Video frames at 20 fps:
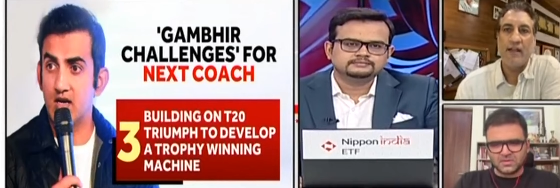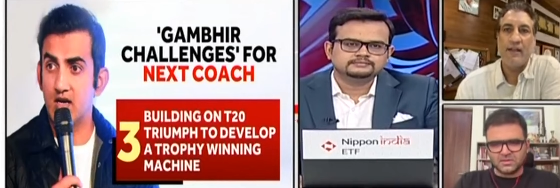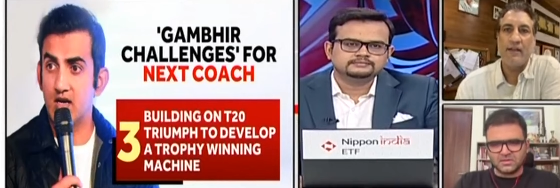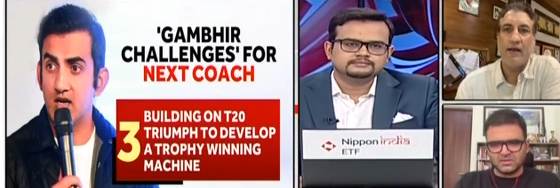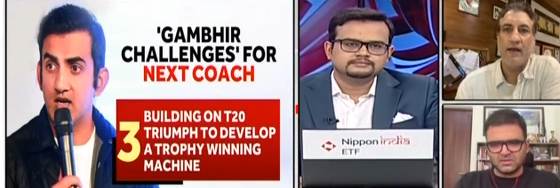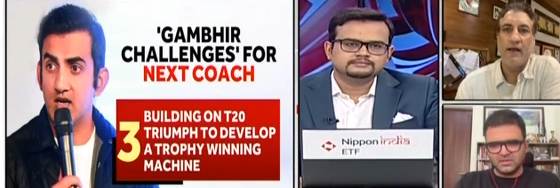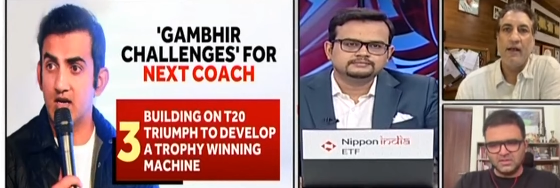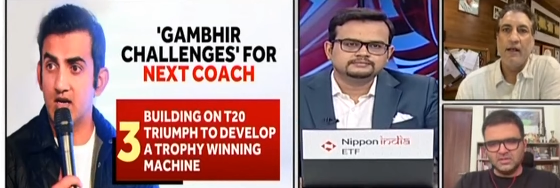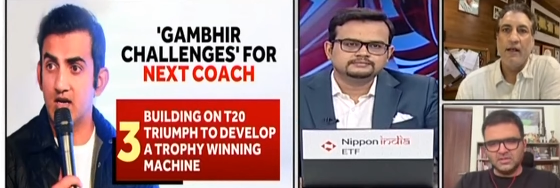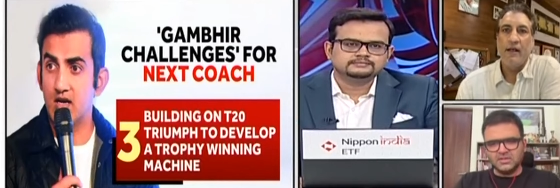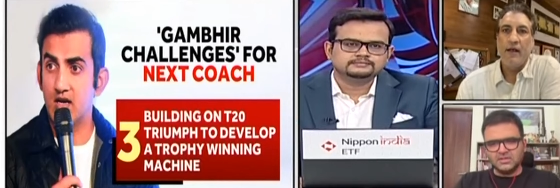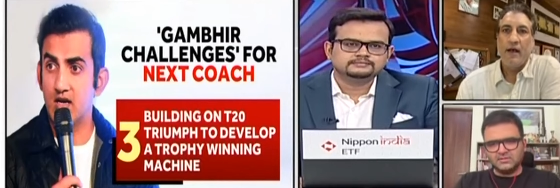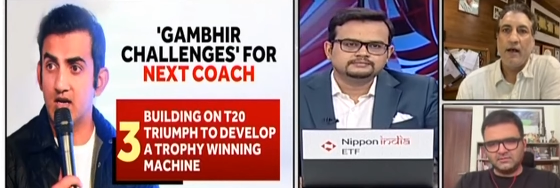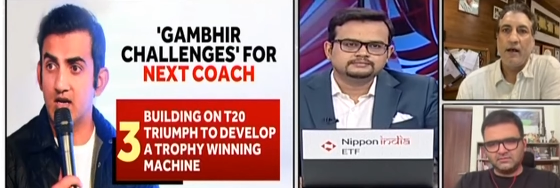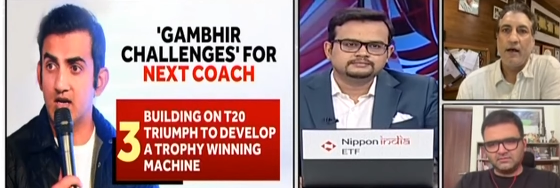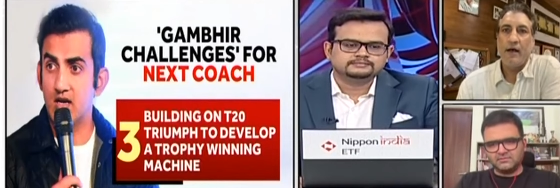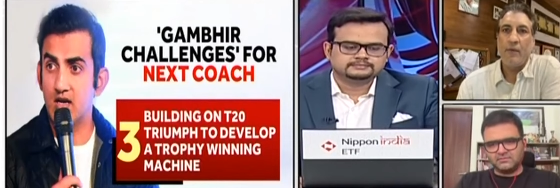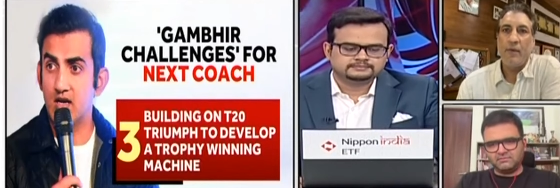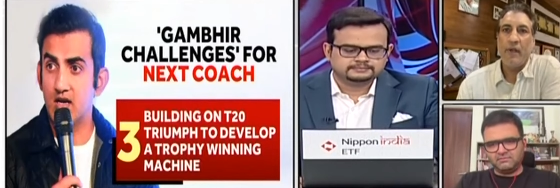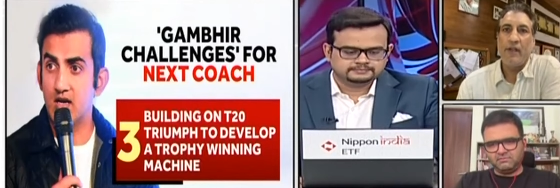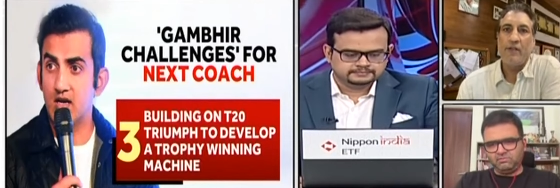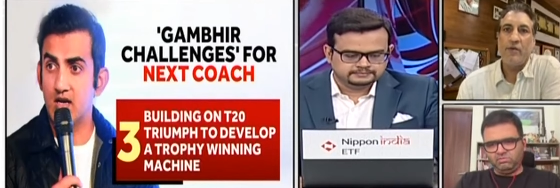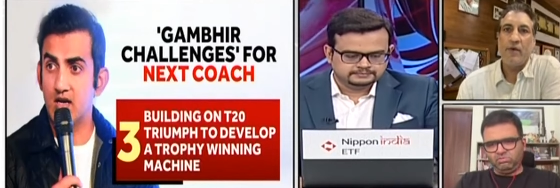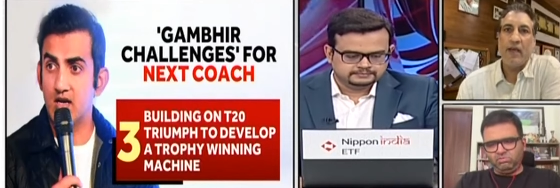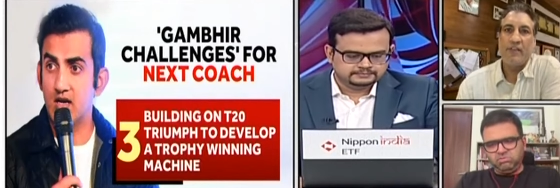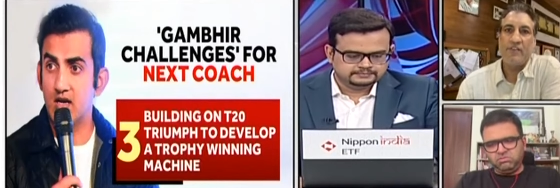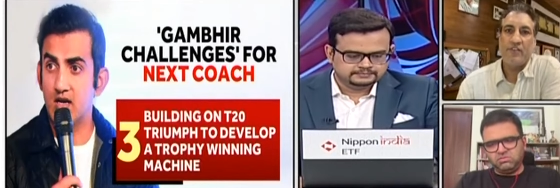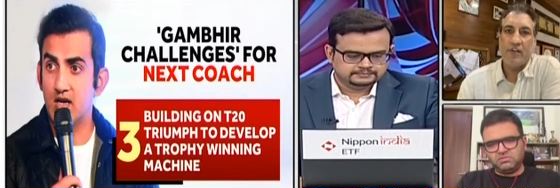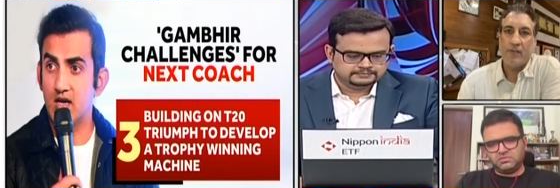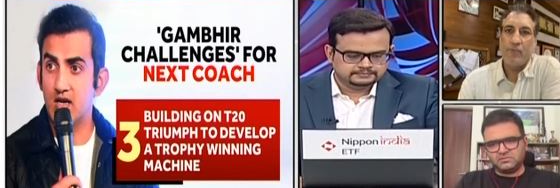Speaker 1: uh, uh, when to
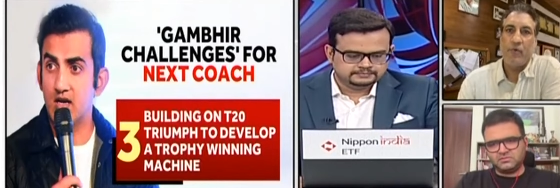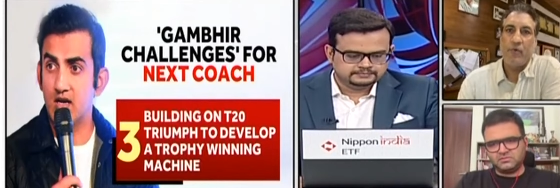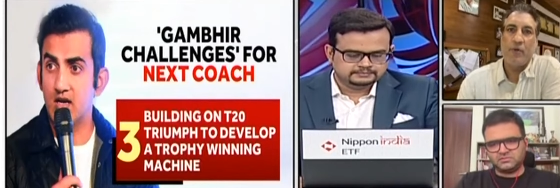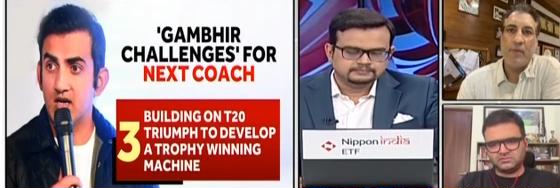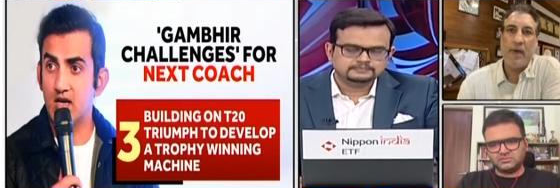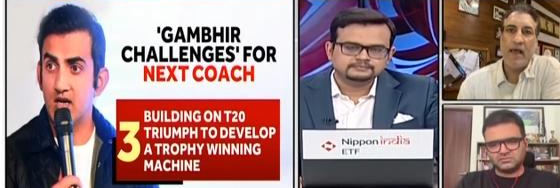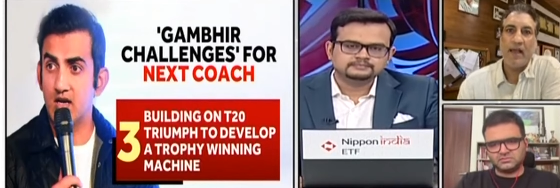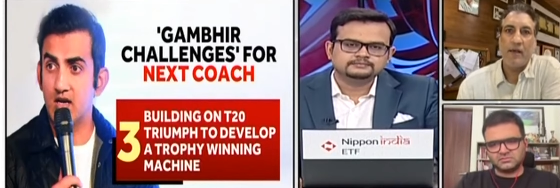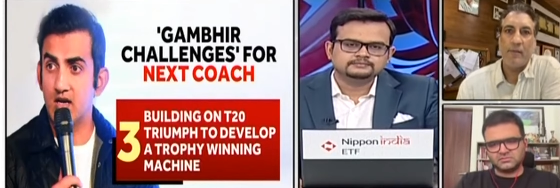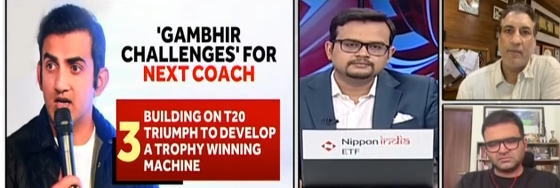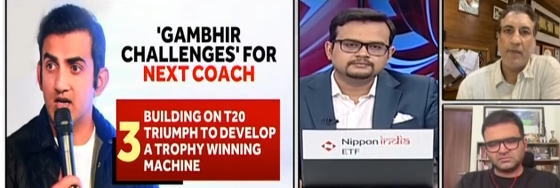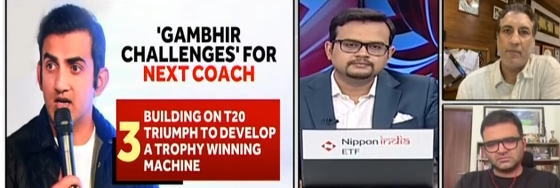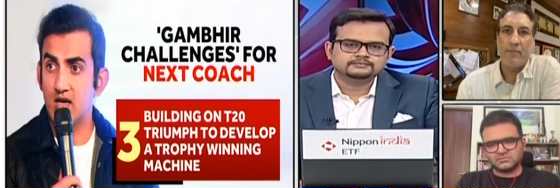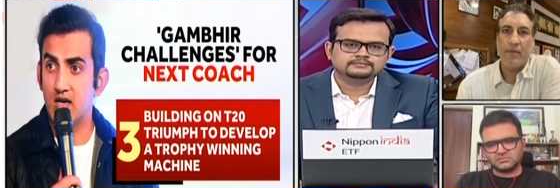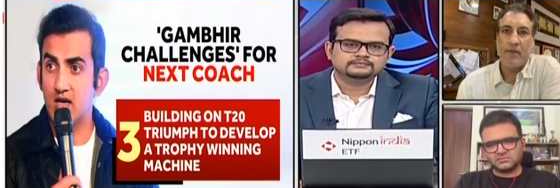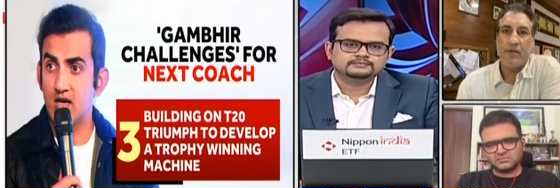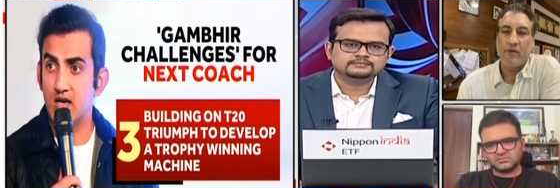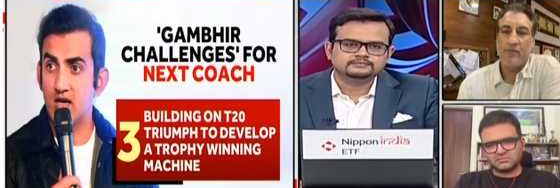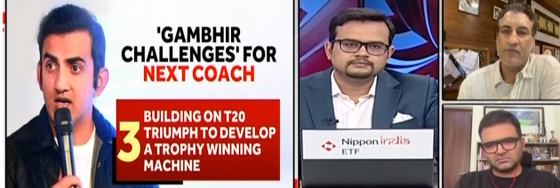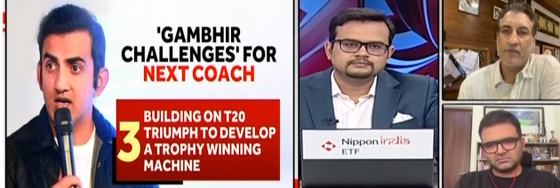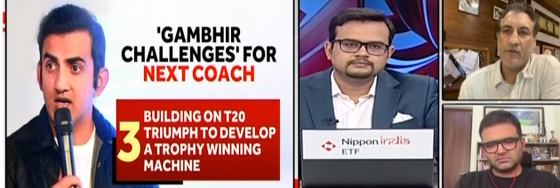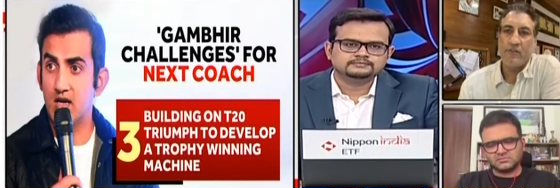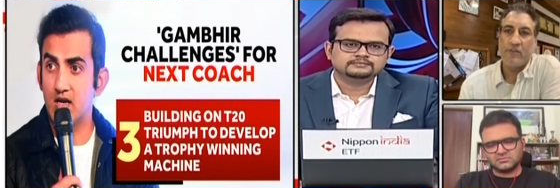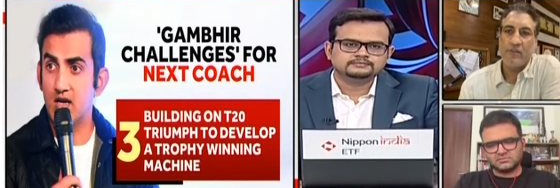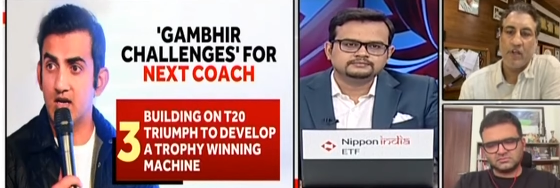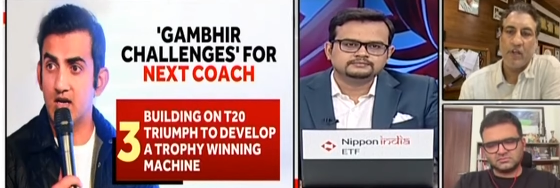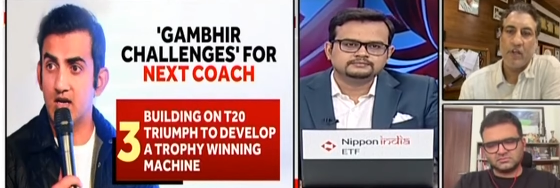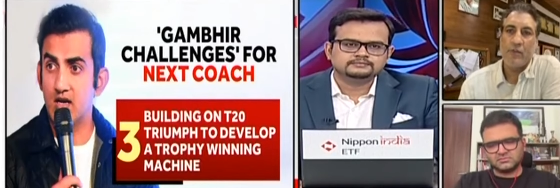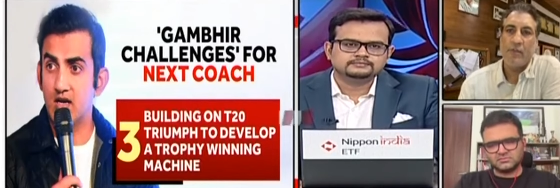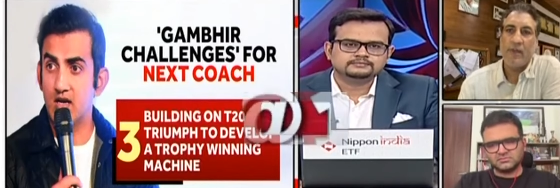actually pull back a bit, because, you know,
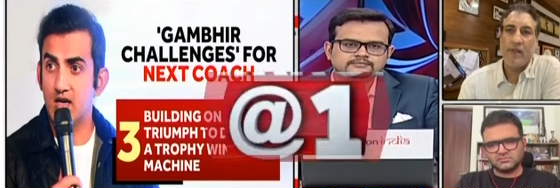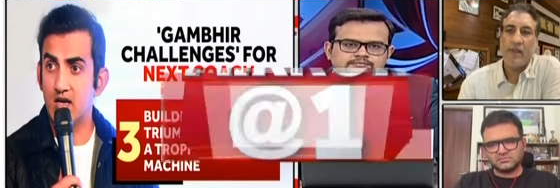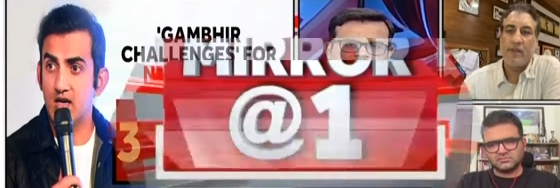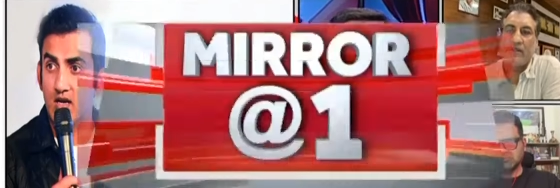certain players